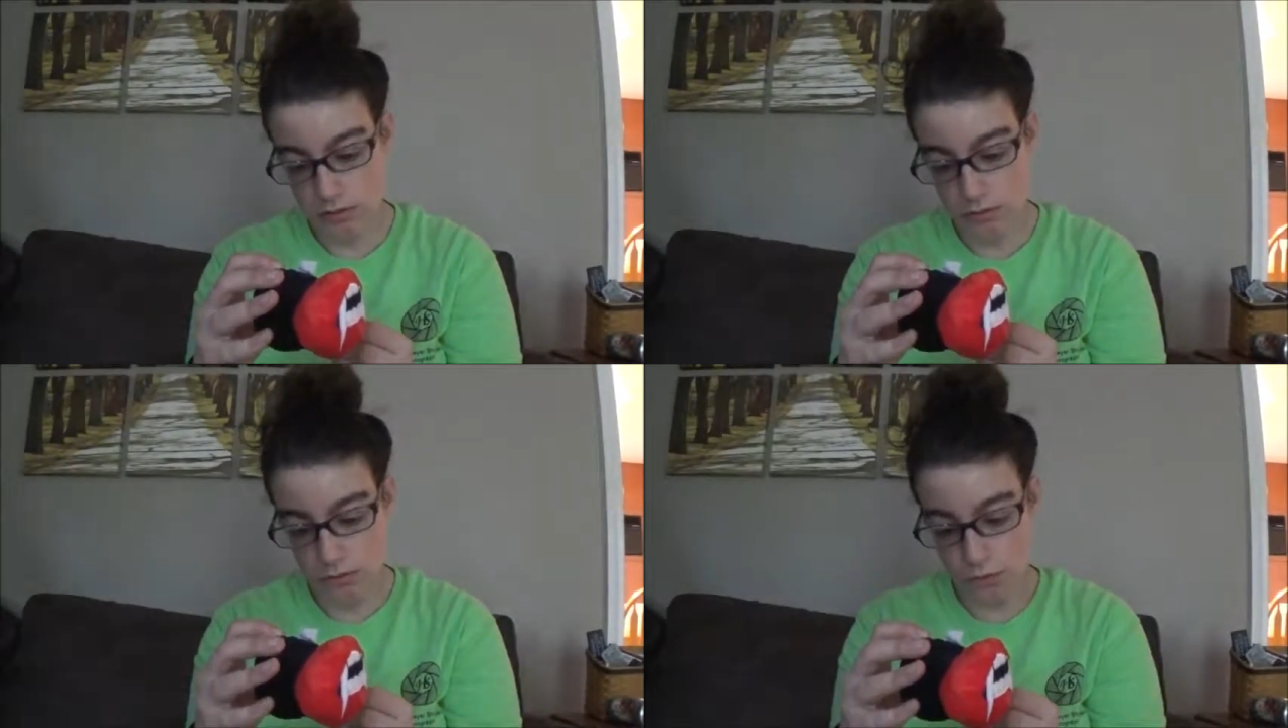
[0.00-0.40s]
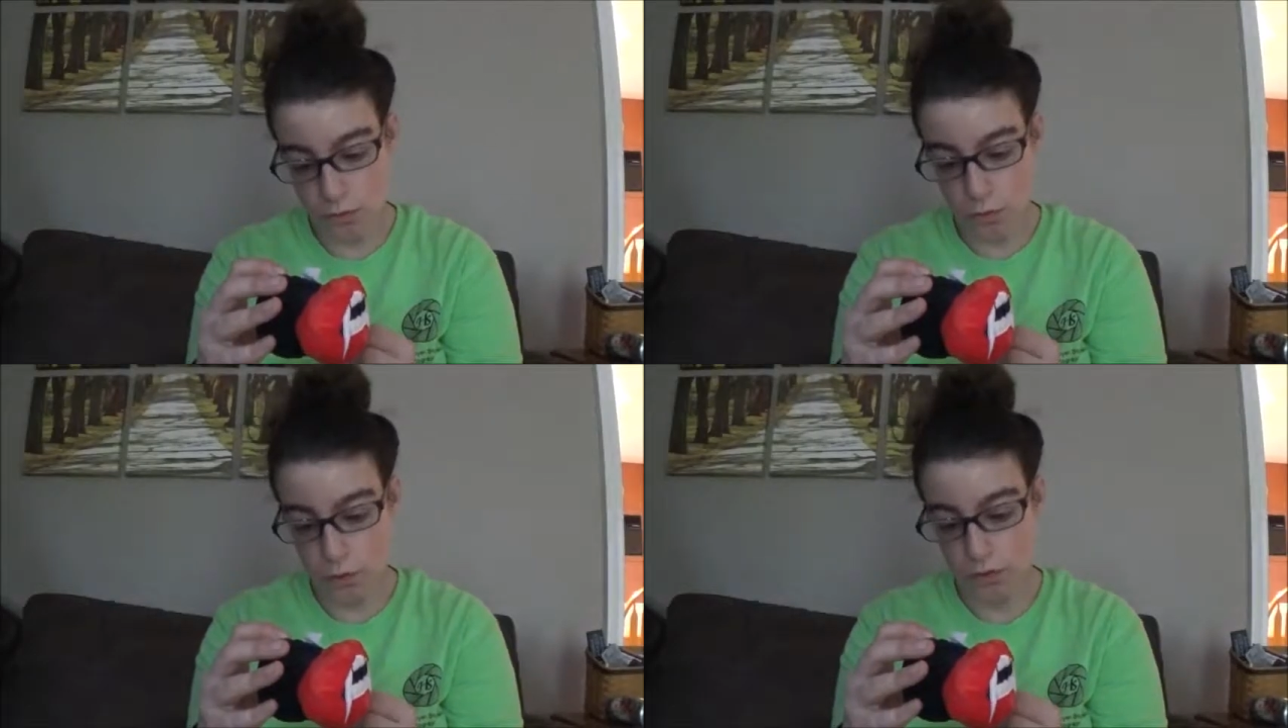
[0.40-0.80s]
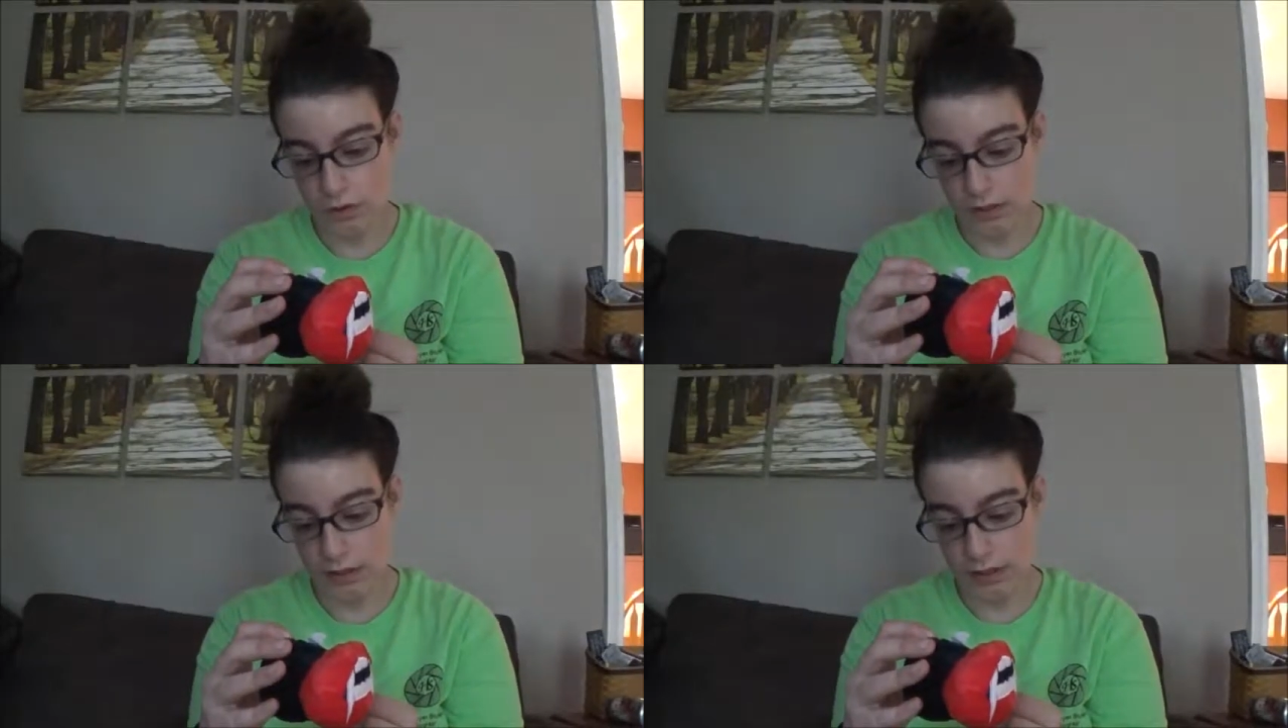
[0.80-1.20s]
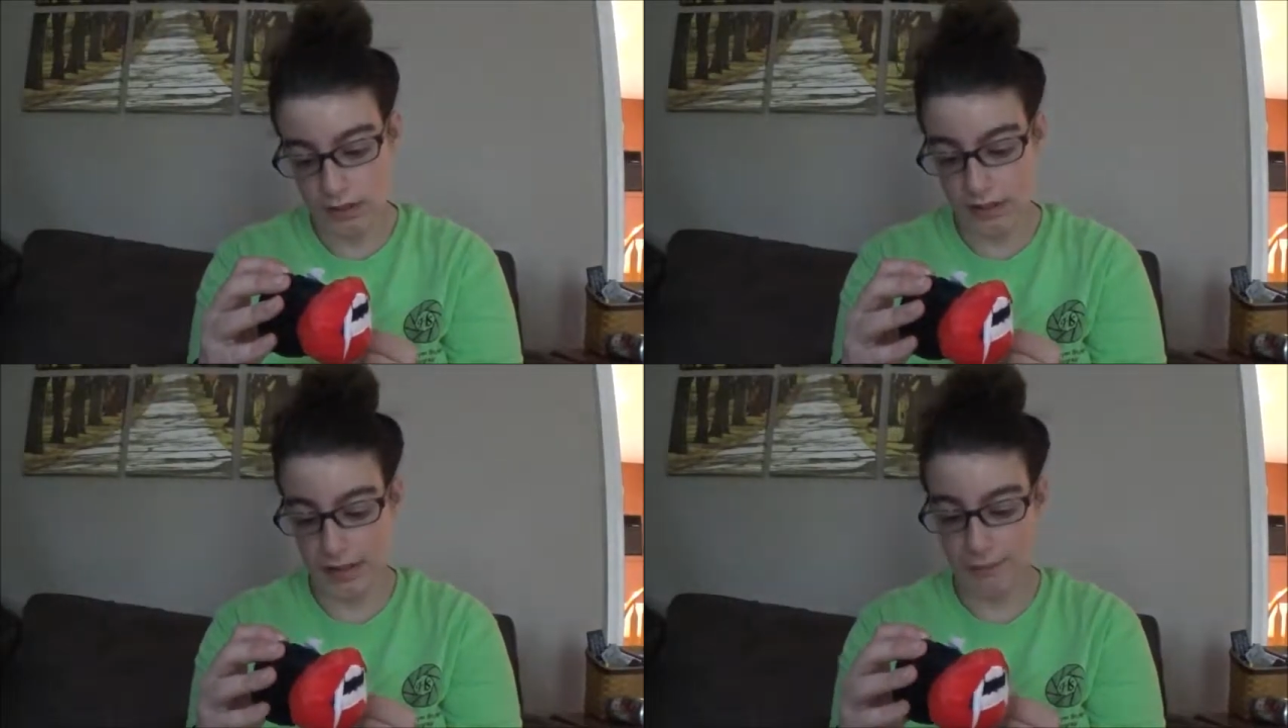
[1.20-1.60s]

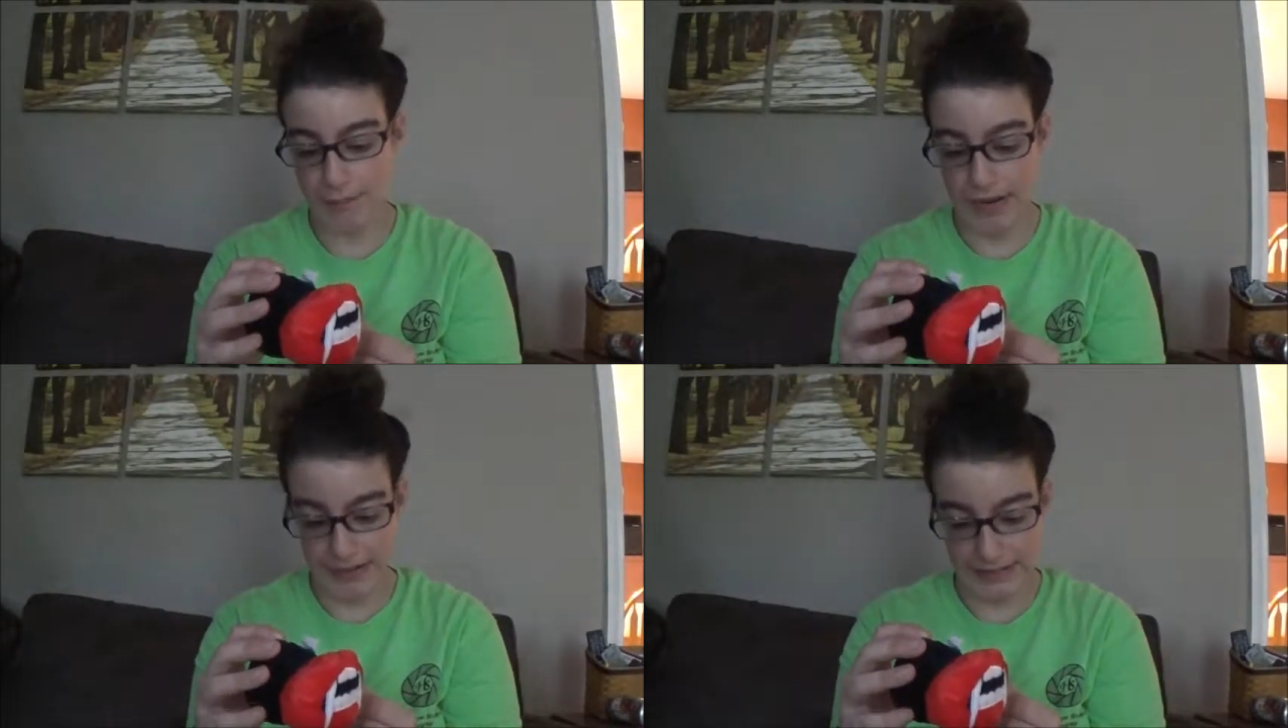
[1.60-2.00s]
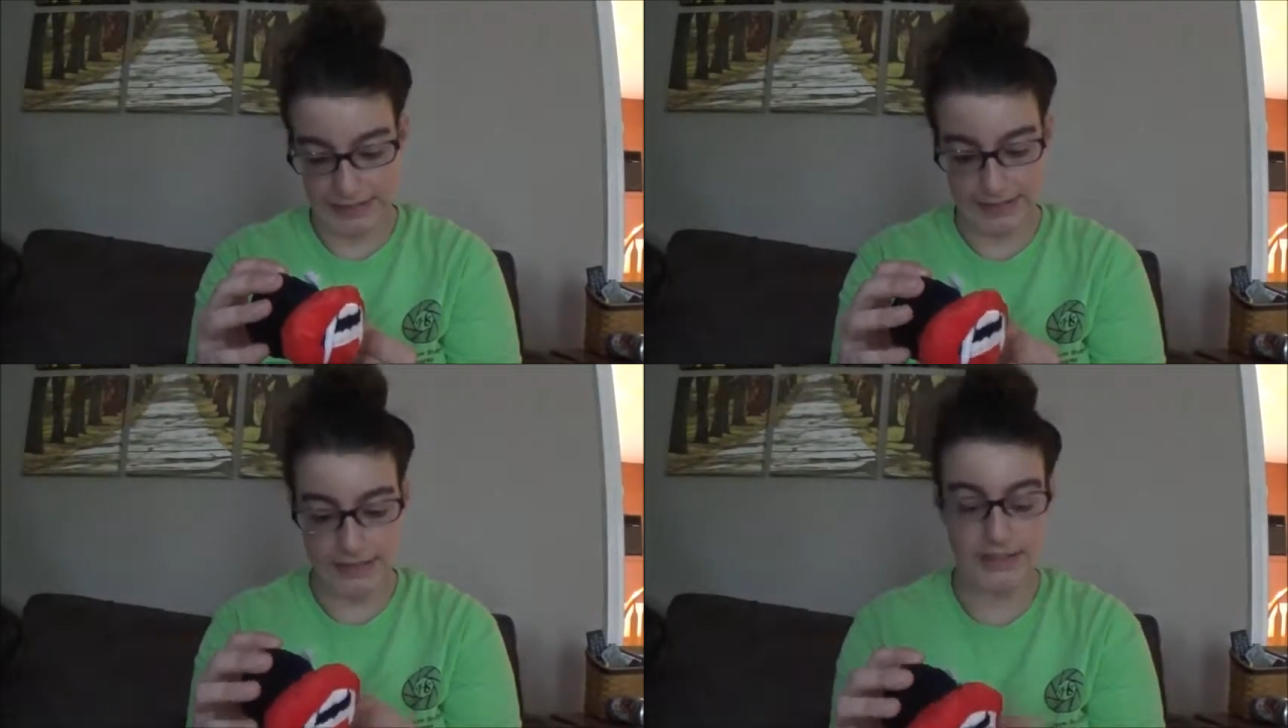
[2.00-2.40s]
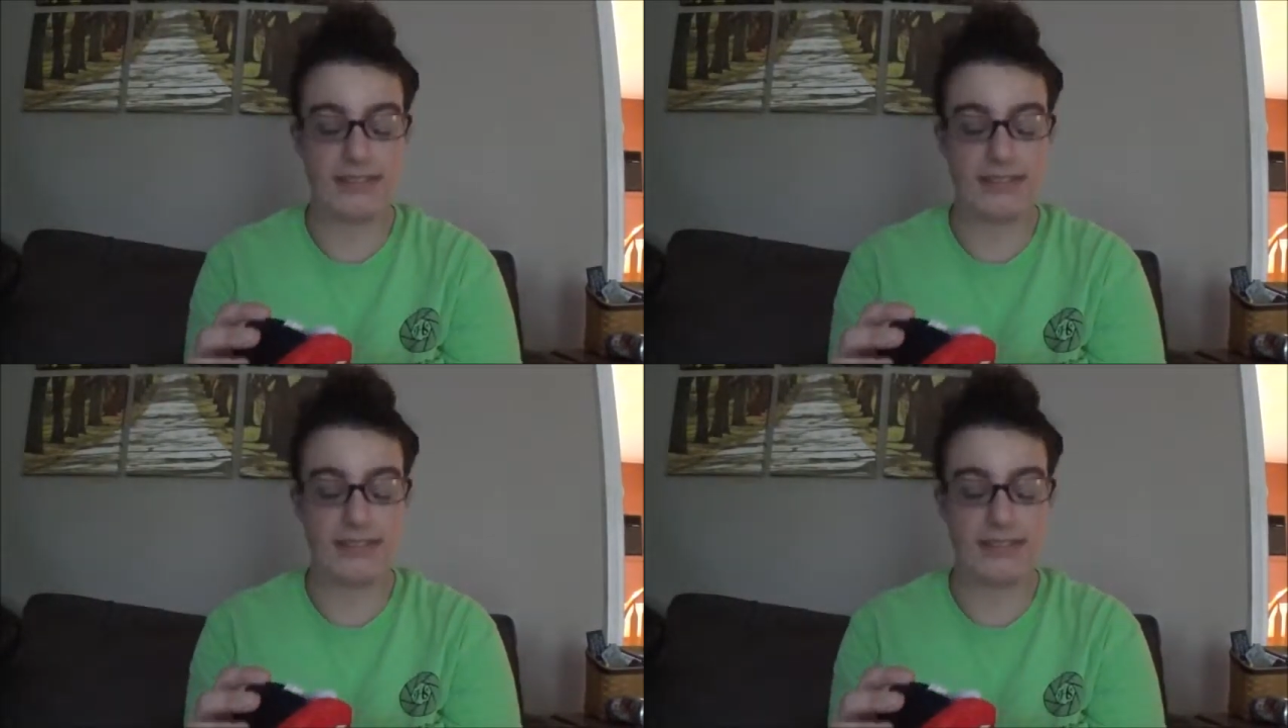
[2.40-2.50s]
Dracula Bite.